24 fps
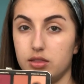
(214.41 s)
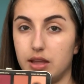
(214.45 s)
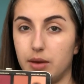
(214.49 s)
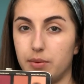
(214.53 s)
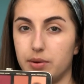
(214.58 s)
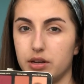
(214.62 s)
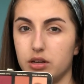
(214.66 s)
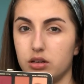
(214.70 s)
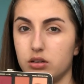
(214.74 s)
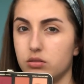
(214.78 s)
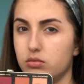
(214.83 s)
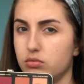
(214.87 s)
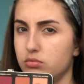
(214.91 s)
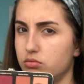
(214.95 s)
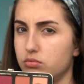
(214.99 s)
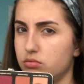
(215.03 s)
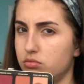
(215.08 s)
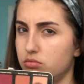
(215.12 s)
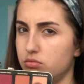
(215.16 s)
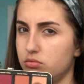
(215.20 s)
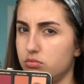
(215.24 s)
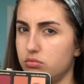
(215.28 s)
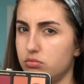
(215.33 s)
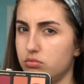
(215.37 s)
that one.
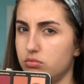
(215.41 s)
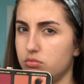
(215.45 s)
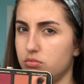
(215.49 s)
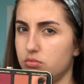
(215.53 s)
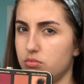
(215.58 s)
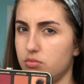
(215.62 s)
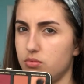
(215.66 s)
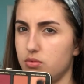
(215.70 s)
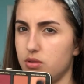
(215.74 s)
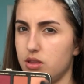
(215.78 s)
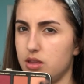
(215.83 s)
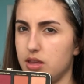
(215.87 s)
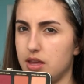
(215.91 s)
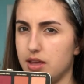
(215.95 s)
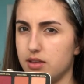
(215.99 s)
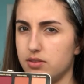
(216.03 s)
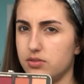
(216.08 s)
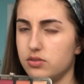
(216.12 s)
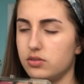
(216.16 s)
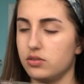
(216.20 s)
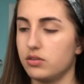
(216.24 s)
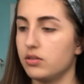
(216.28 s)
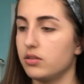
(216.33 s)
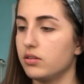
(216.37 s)

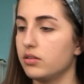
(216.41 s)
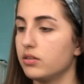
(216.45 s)
Yes.